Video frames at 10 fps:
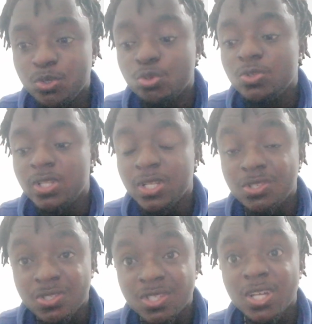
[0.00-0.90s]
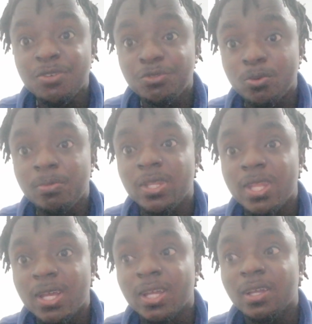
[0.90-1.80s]
you deserve to be
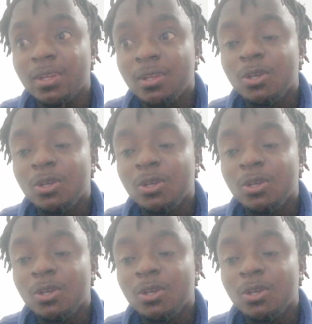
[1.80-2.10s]
there.